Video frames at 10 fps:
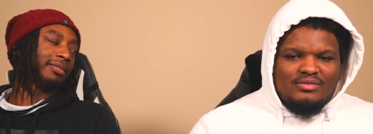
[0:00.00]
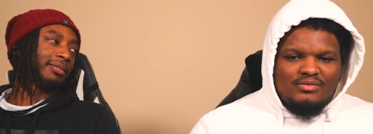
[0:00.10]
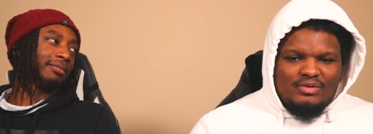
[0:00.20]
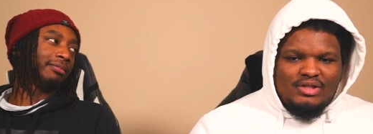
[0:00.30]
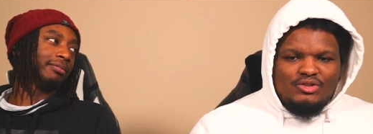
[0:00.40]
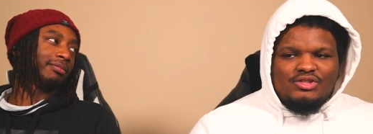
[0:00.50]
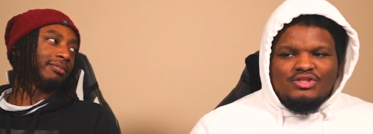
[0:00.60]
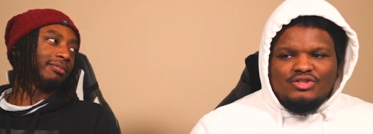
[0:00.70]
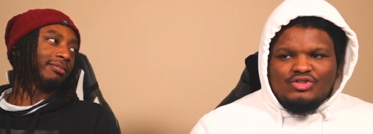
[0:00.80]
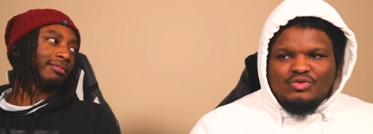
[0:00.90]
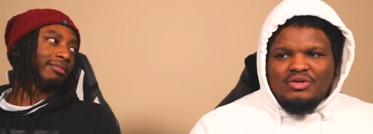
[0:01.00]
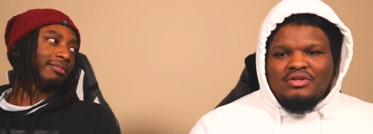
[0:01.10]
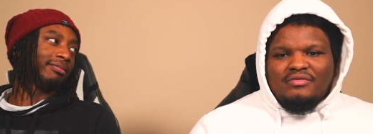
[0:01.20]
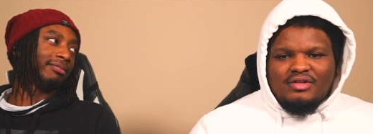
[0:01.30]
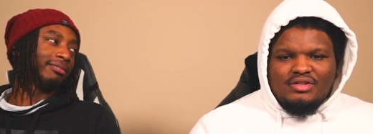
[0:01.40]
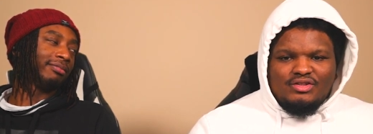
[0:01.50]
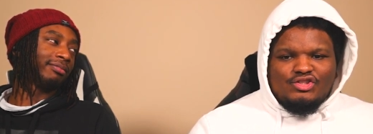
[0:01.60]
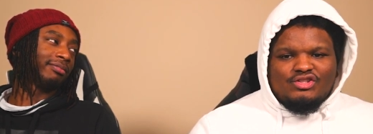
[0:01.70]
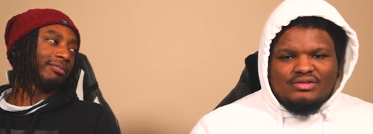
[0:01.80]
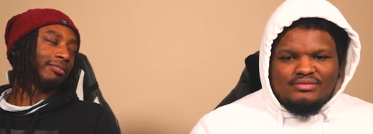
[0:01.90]
Speaker 1: We know she's destroying the
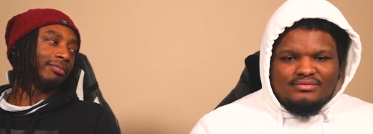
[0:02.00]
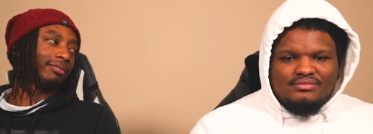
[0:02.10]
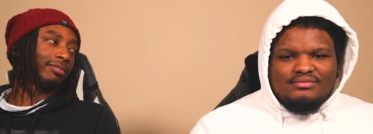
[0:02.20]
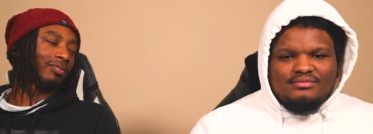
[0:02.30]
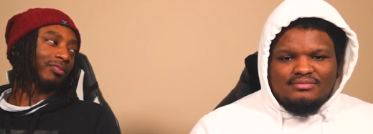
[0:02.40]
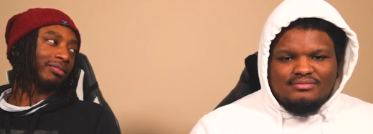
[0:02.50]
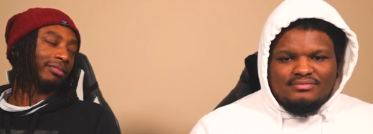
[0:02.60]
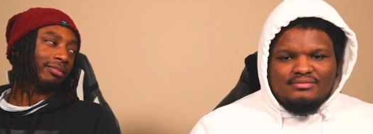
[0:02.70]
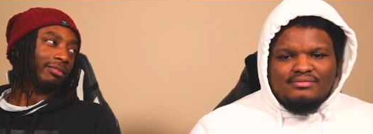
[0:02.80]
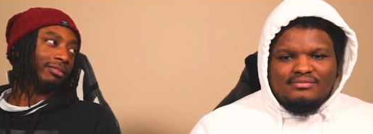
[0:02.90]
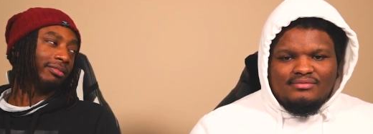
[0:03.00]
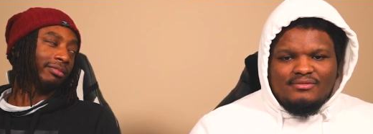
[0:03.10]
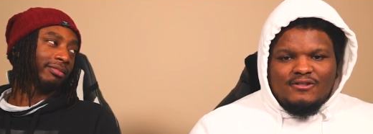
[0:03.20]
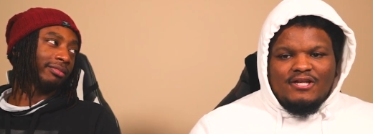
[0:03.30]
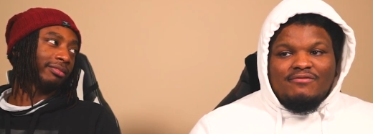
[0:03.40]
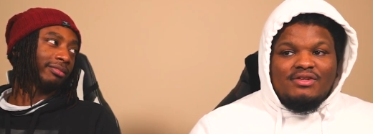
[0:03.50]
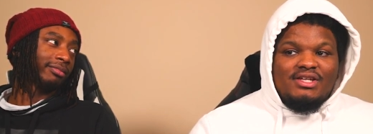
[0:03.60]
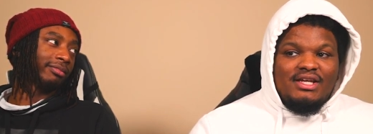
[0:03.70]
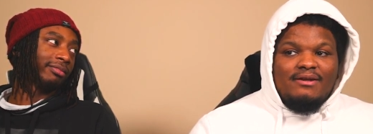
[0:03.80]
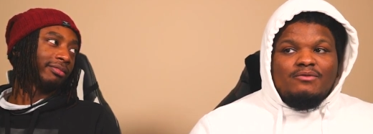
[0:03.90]
village. If a
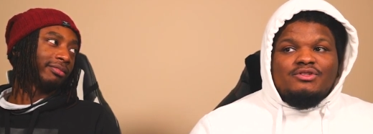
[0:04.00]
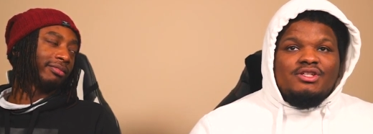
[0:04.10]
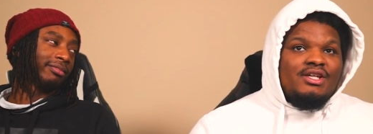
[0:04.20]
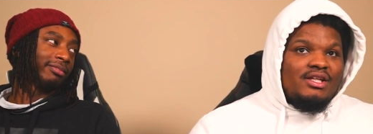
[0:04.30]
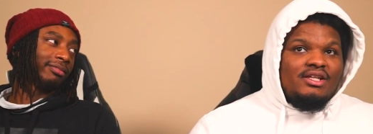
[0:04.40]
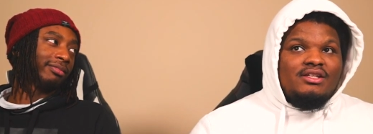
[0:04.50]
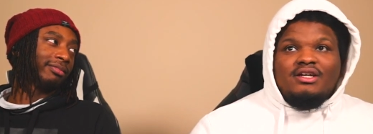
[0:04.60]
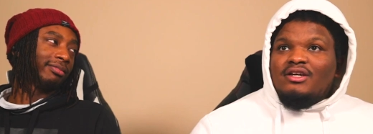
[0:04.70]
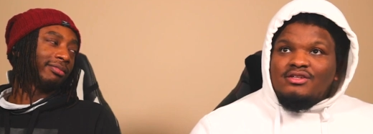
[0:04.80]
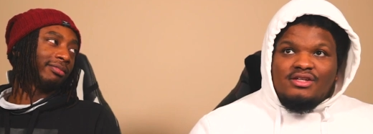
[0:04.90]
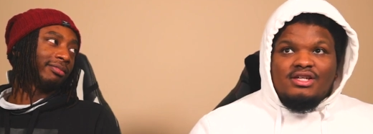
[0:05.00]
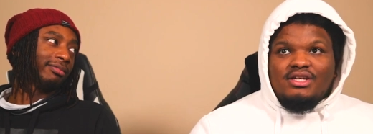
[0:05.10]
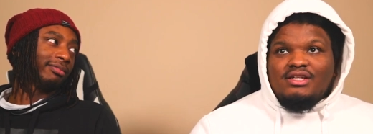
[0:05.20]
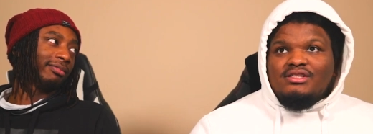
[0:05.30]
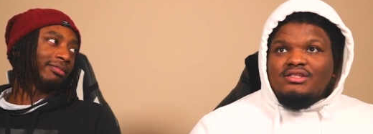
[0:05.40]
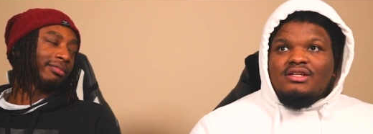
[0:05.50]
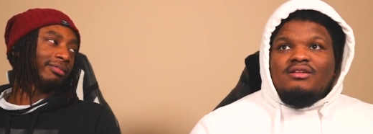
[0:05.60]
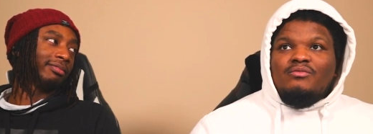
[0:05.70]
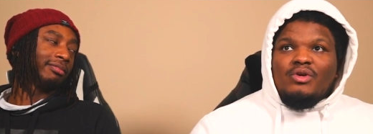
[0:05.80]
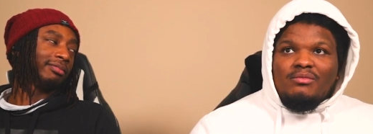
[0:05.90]
kid was killing other kids
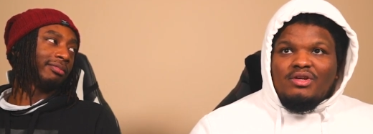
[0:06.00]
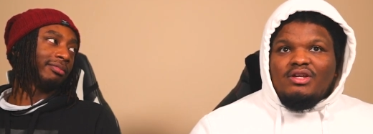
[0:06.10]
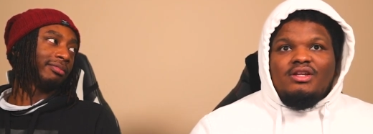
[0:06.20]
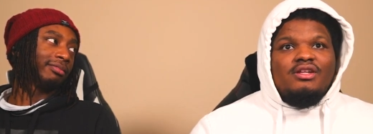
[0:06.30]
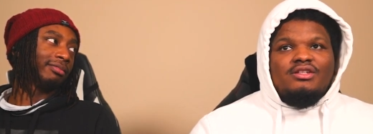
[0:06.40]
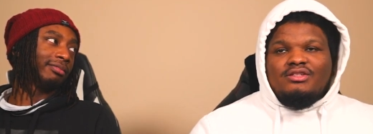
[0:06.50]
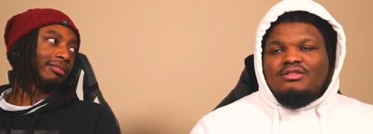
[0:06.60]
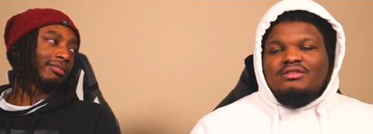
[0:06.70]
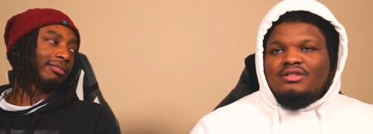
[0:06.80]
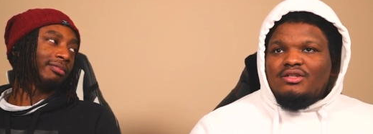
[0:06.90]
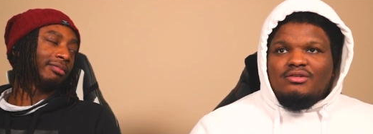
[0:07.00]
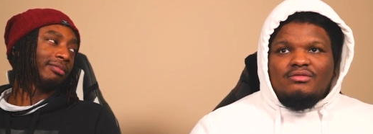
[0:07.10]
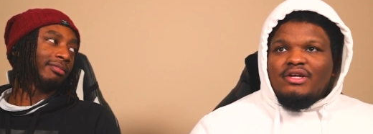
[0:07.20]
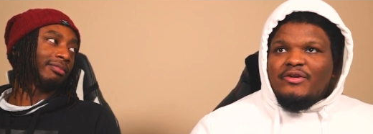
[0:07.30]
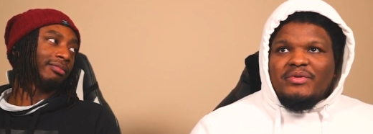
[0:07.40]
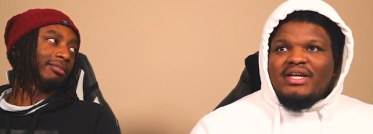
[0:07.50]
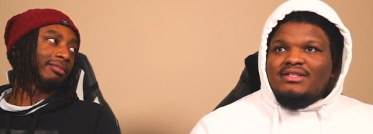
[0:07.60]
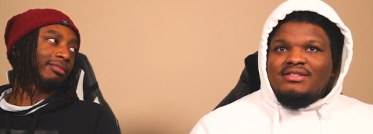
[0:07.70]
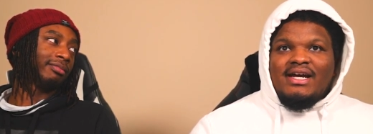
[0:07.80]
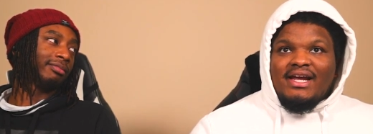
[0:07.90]
and women and, you know,
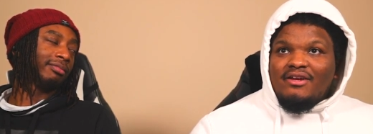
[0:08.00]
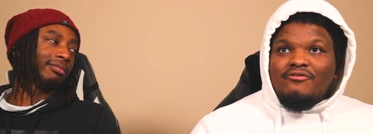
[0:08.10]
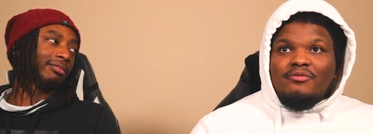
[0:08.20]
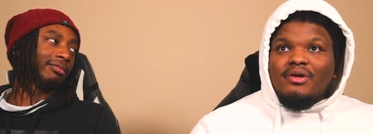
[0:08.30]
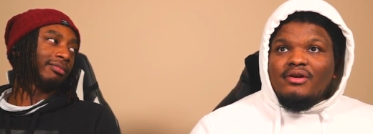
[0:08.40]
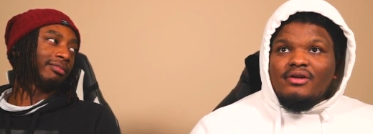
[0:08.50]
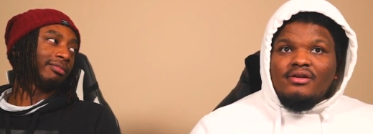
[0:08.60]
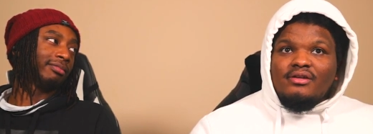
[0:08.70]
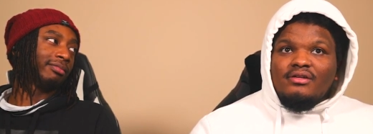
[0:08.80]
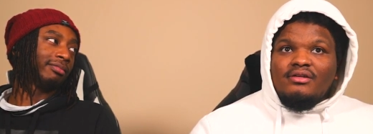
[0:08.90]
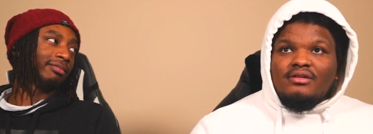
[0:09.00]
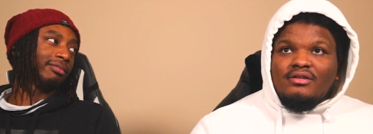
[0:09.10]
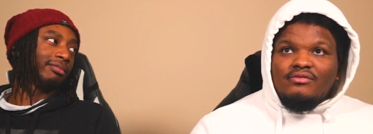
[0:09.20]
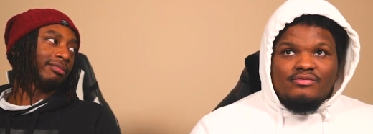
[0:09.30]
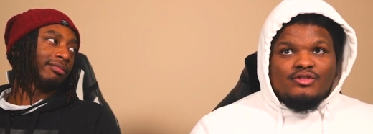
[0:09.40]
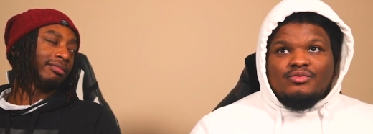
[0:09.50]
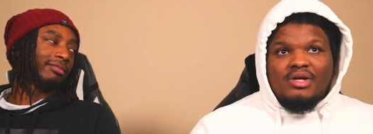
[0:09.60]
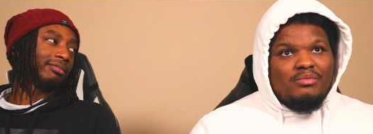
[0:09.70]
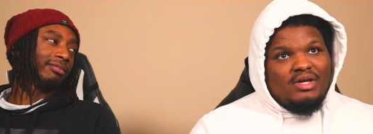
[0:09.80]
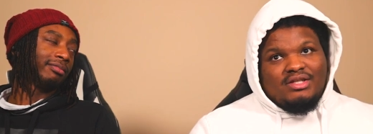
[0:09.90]
everybody's dying from her, just
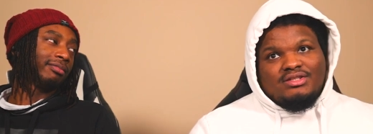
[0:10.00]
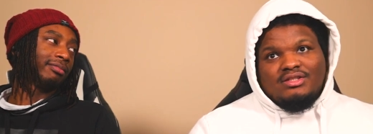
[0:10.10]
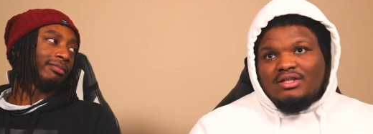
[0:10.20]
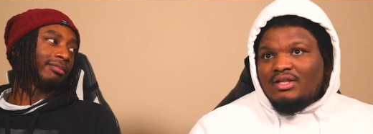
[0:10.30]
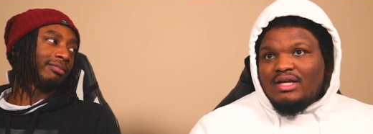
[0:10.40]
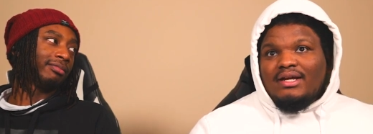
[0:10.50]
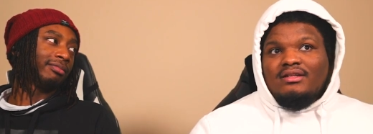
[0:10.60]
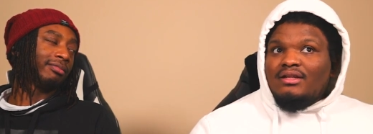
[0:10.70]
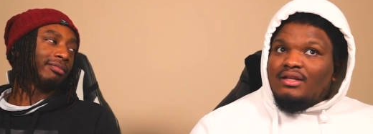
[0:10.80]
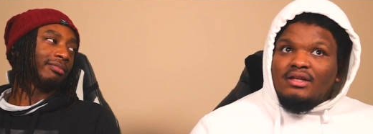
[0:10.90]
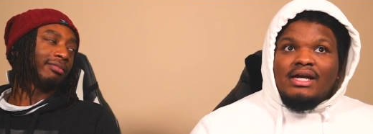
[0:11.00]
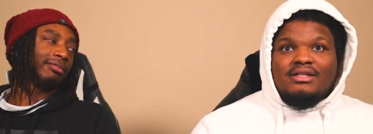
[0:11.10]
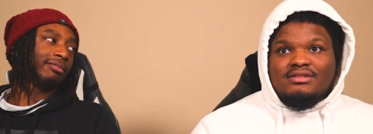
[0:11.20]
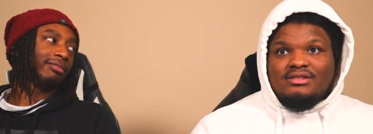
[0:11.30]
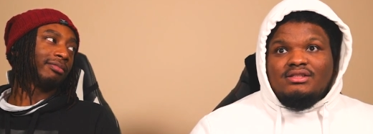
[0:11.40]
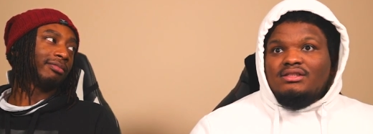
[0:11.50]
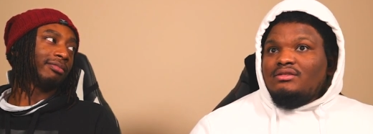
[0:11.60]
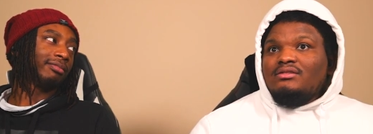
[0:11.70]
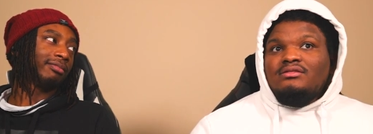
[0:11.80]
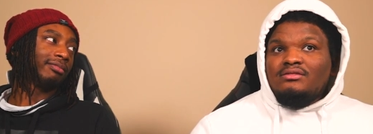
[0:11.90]
rampaging and not, then I could see.
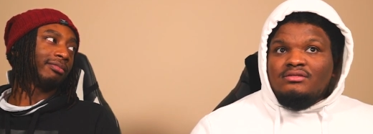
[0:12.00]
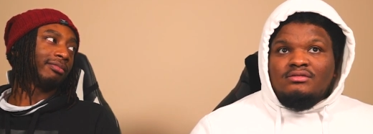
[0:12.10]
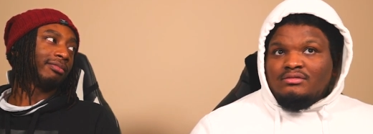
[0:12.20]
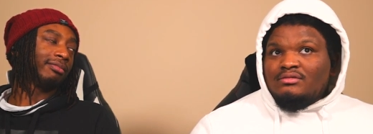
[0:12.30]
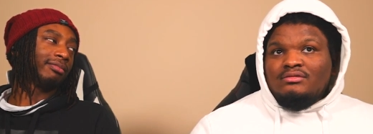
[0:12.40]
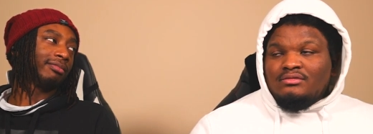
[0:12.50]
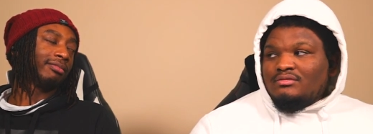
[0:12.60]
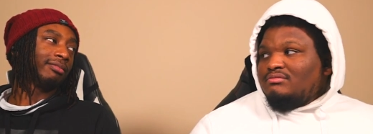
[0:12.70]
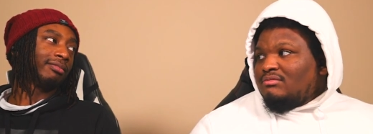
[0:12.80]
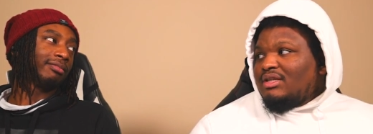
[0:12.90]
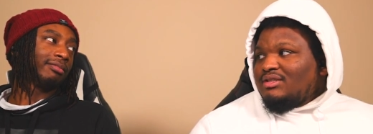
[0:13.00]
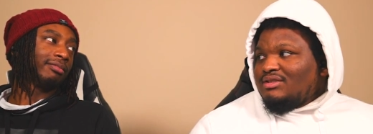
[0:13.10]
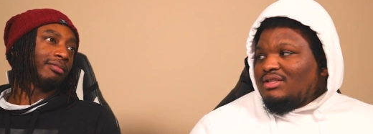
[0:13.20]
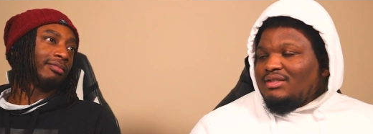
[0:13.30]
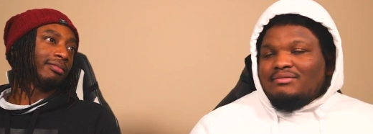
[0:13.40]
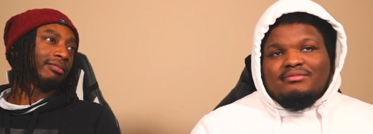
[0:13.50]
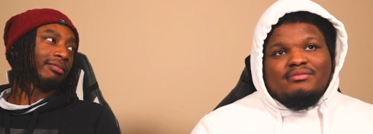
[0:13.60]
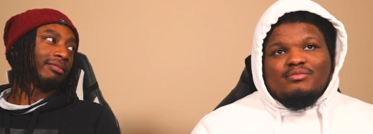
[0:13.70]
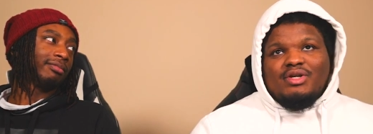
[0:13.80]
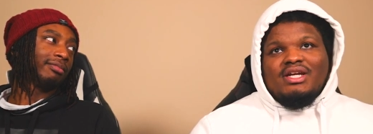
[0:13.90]
I could see.
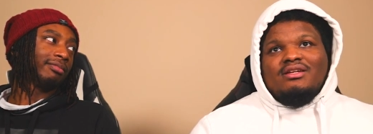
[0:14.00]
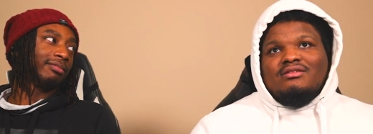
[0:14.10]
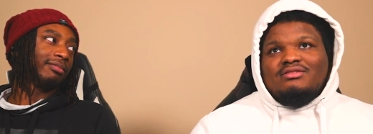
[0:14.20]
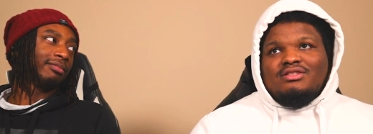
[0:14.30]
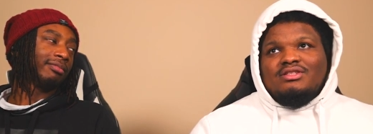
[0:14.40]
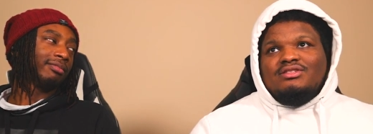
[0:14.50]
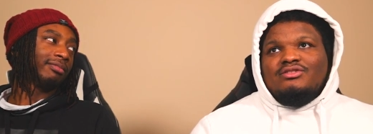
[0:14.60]
But if she just